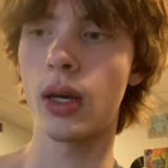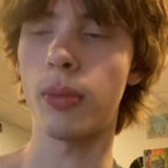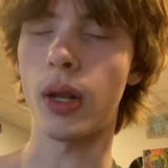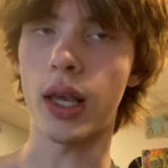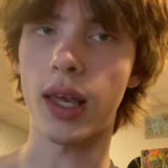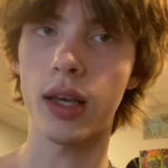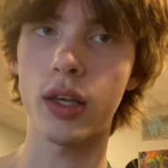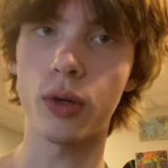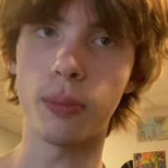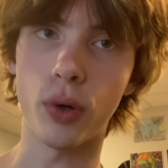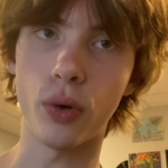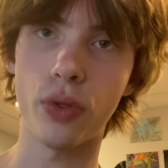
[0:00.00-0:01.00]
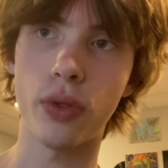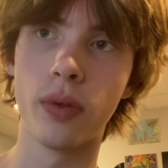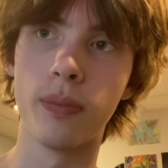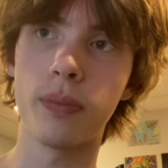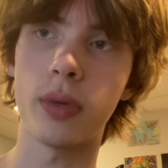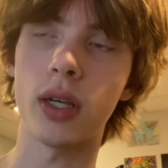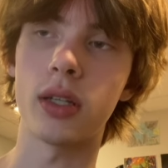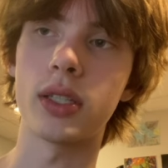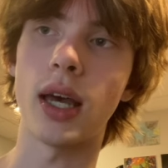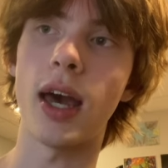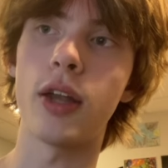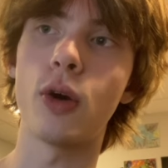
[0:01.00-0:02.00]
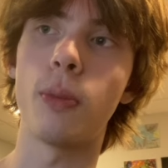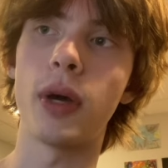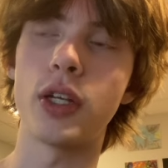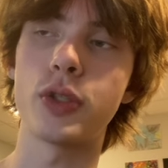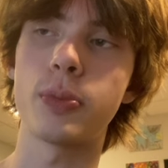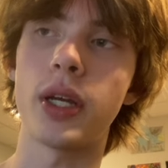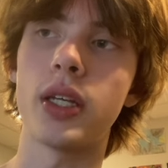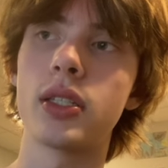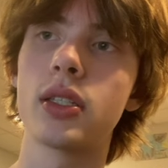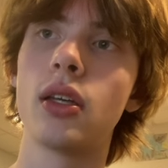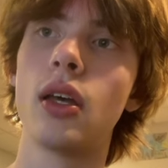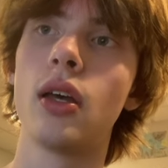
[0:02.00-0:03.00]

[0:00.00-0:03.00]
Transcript: but I can't kill both because I had no bench space